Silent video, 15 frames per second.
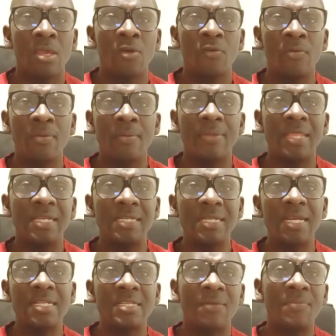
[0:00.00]
Remember, the
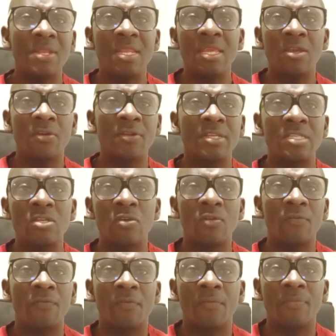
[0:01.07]
tickets have been increasing
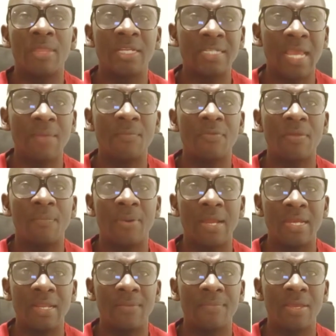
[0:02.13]
on from the time of the
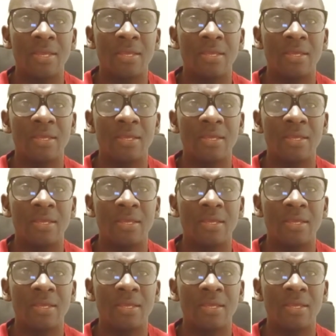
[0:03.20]
pandemic.